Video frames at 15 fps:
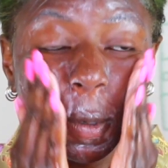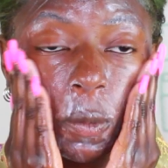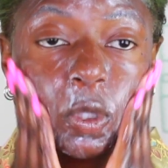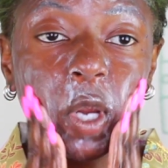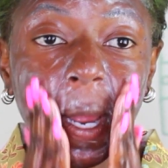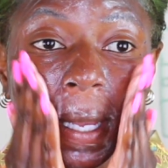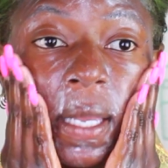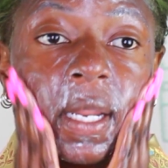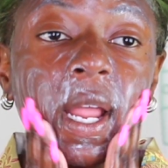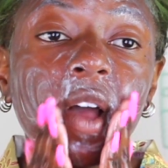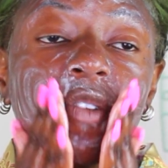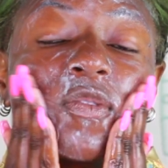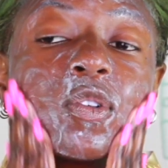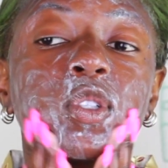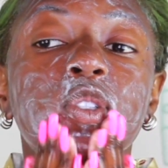I'm trying it
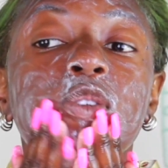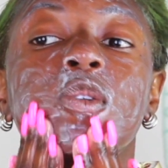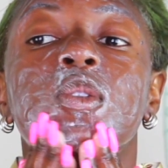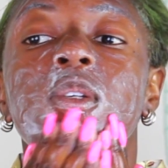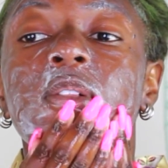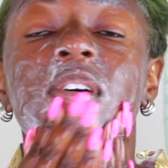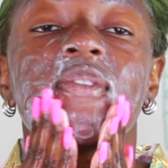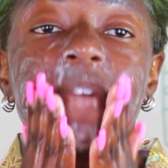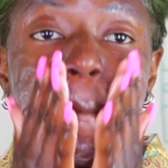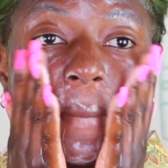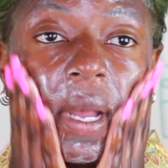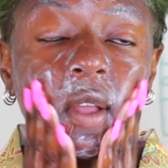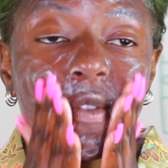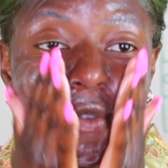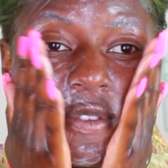out for a total of a
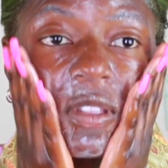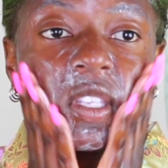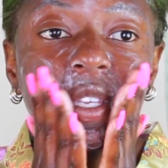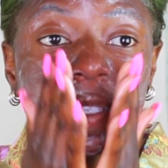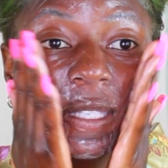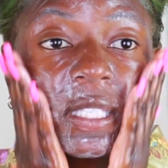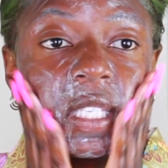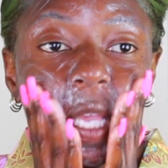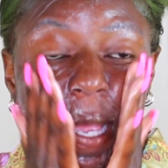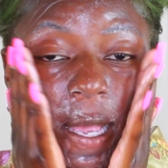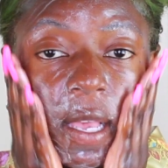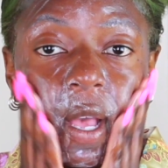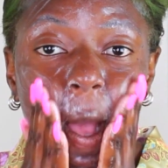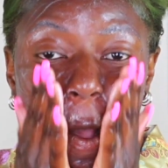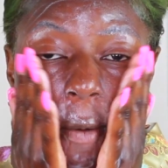month to
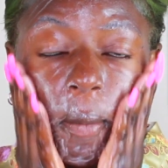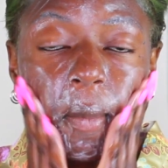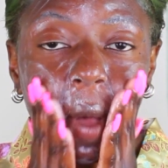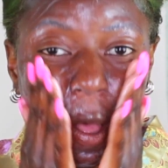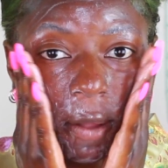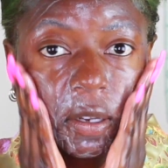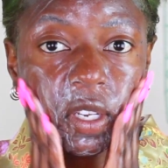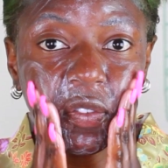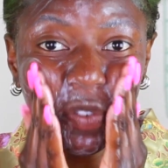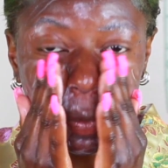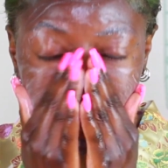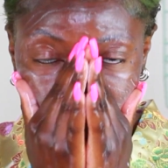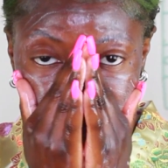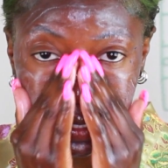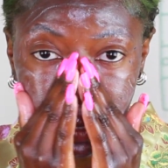see how
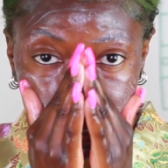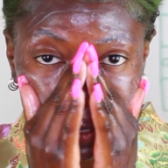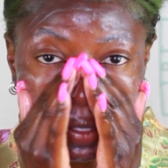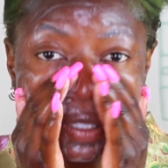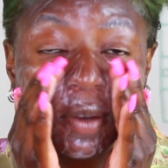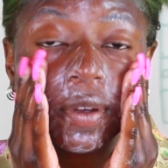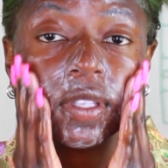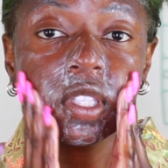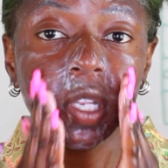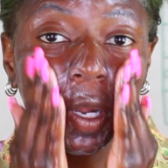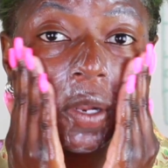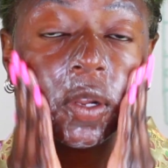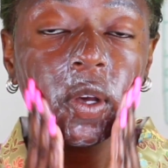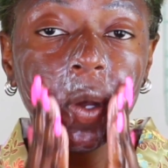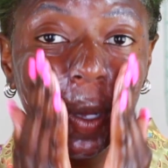different my skin is going to
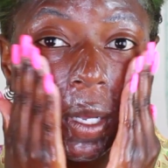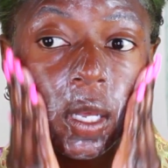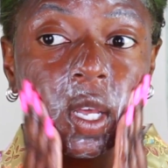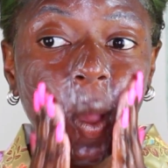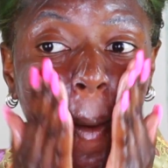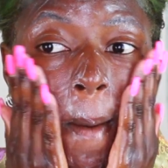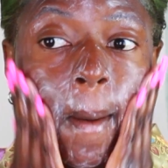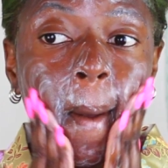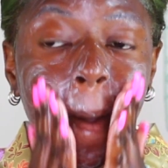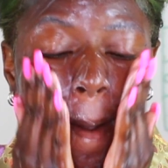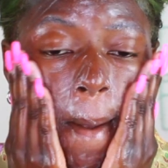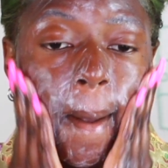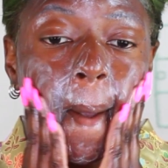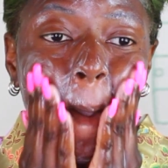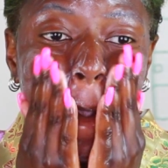look,
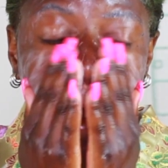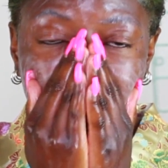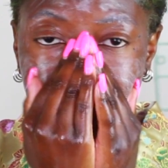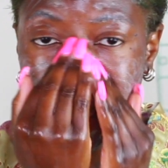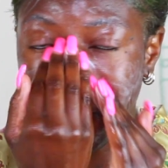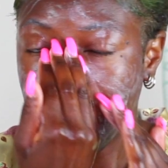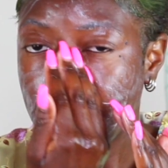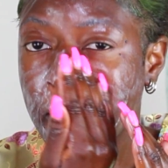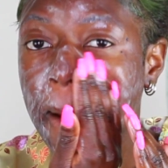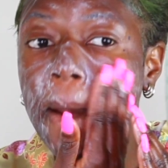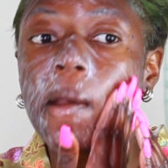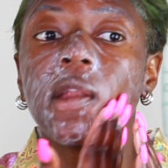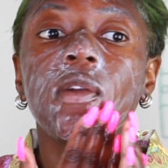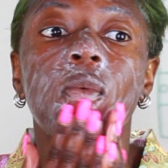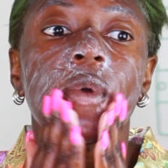
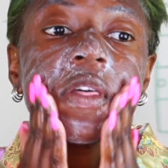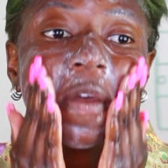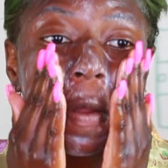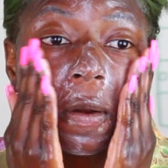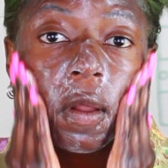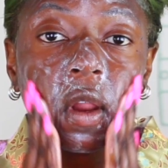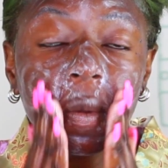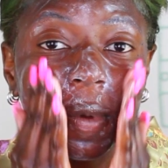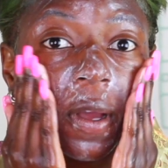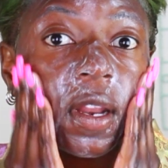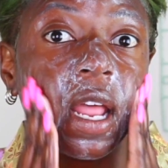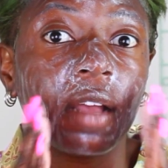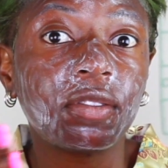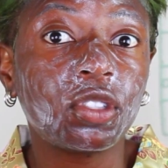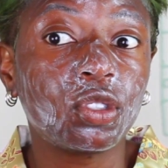and whether or not I'm going
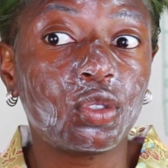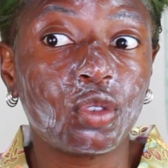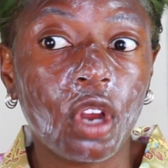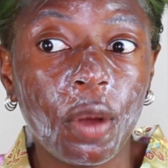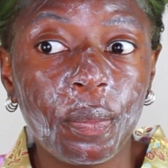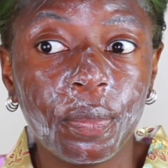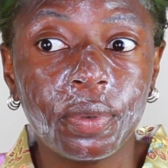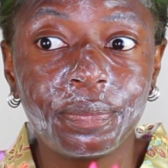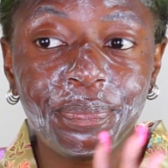to have to drop